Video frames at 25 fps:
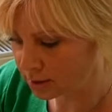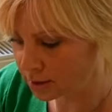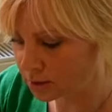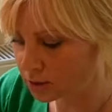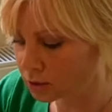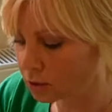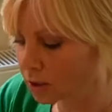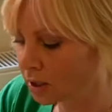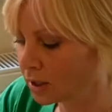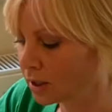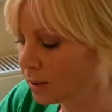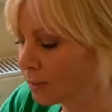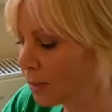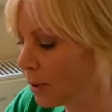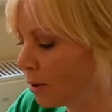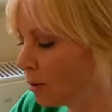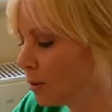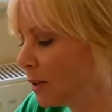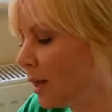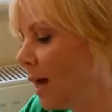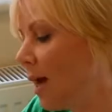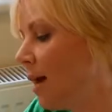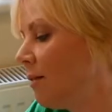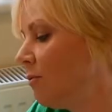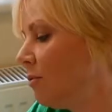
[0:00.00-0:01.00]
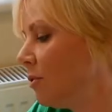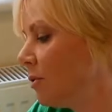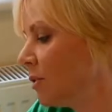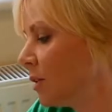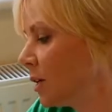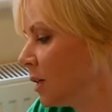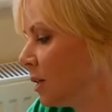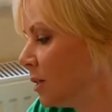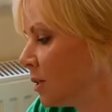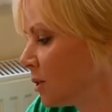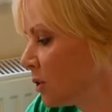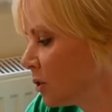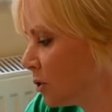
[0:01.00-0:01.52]
They're talking about
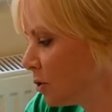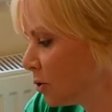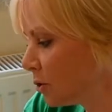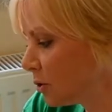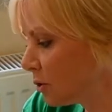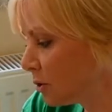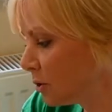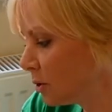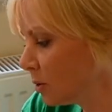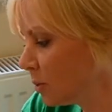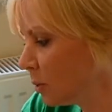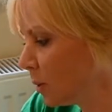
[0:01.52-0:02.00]
everything is to do